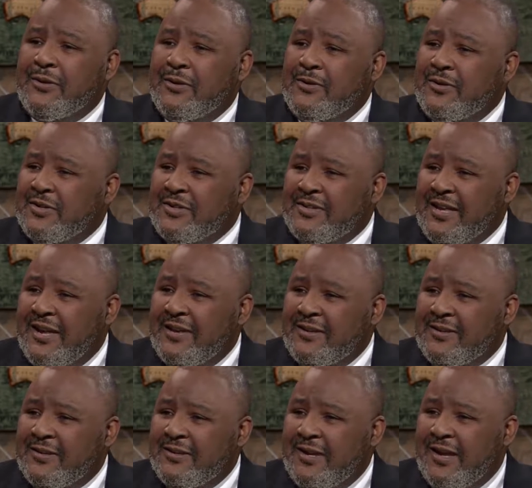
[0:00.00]
you just
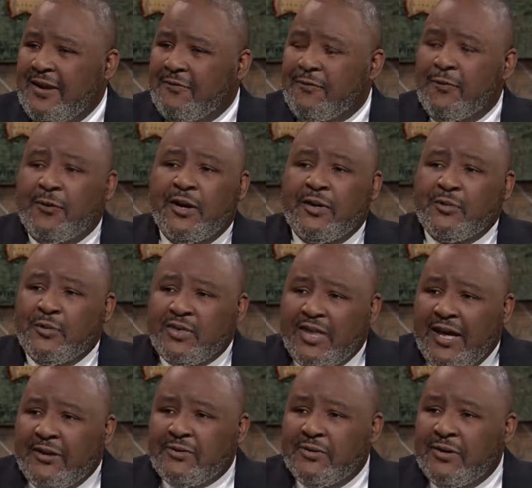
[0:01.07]
stated today, a
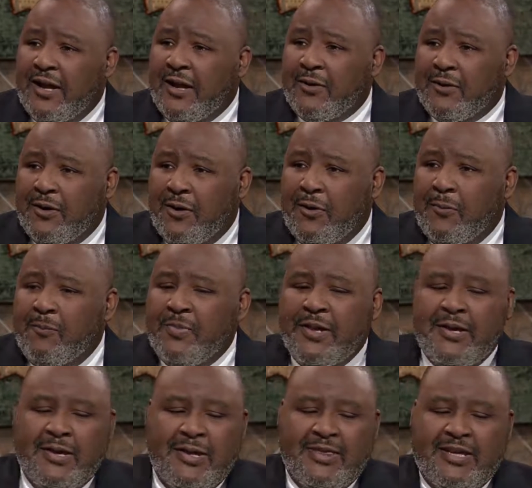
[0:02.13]
$400,000 home
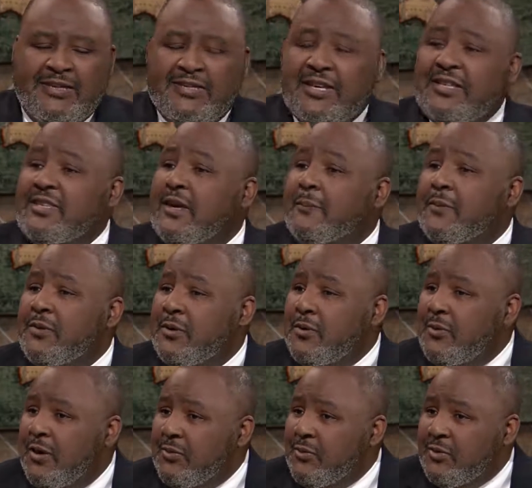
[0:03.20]
that sets up a
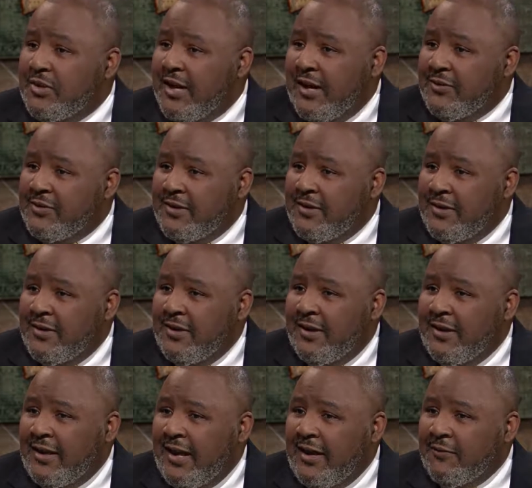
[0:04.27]
$200,000
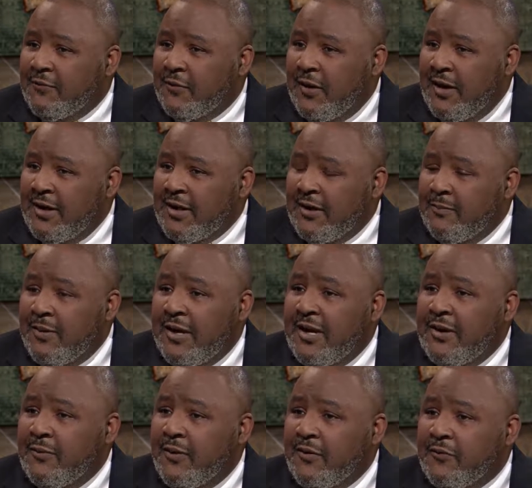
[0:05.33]
line of credit can be
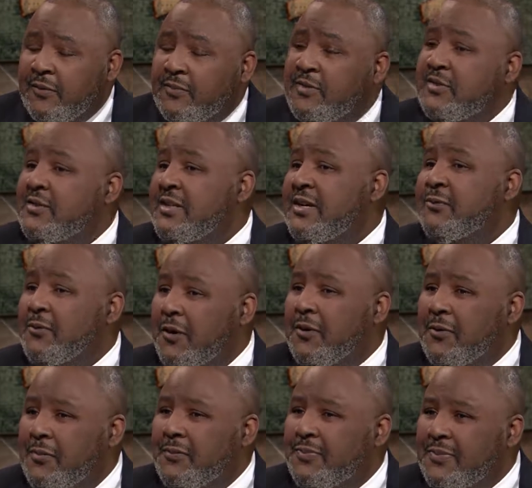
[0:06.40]
anywhere from
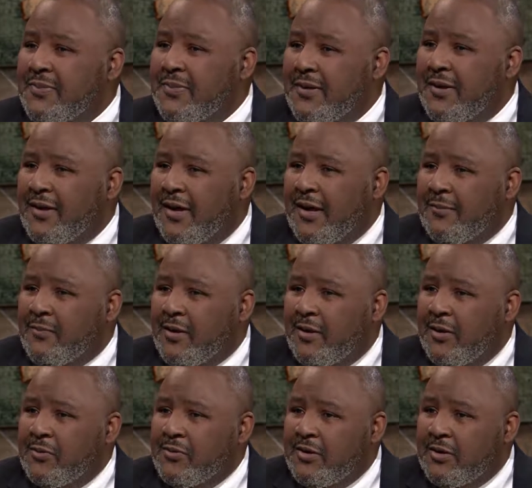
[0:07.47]
zero
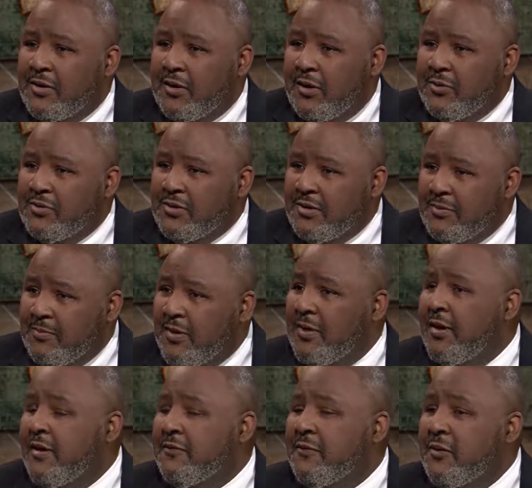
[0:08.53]
closing costs to
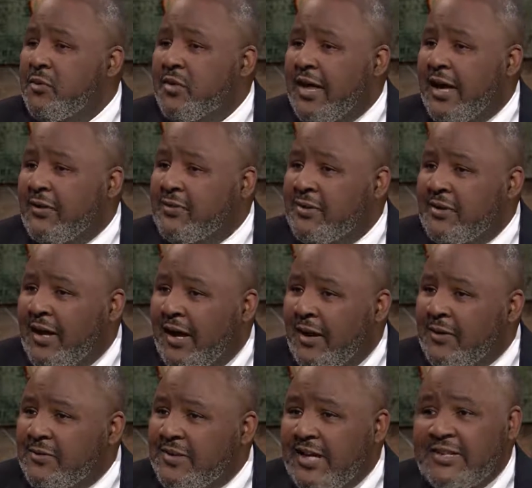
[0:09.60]
a few
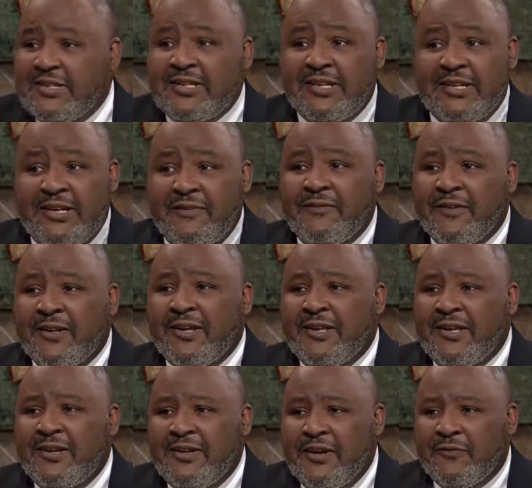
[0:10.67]
$1,000s. That's
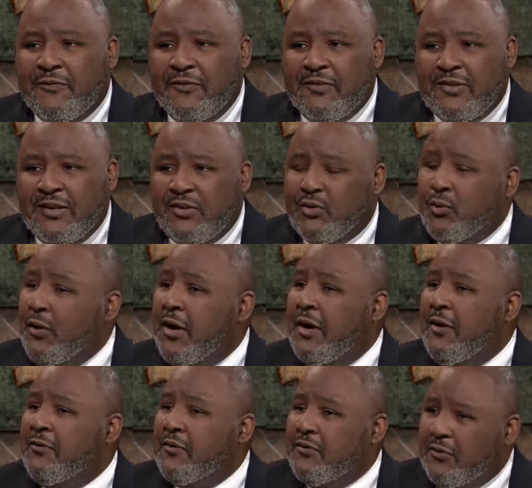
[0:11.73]
significantly different than
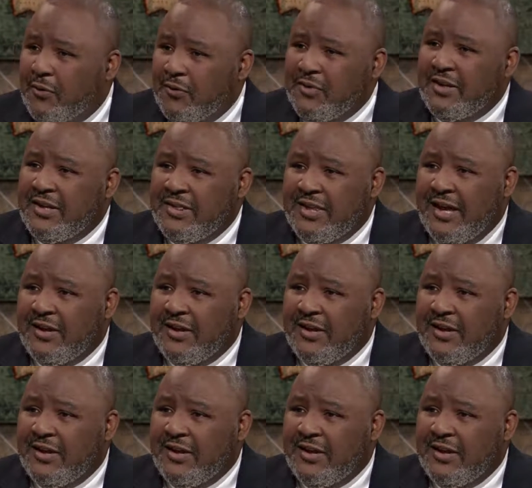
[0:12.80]
12 or 14,000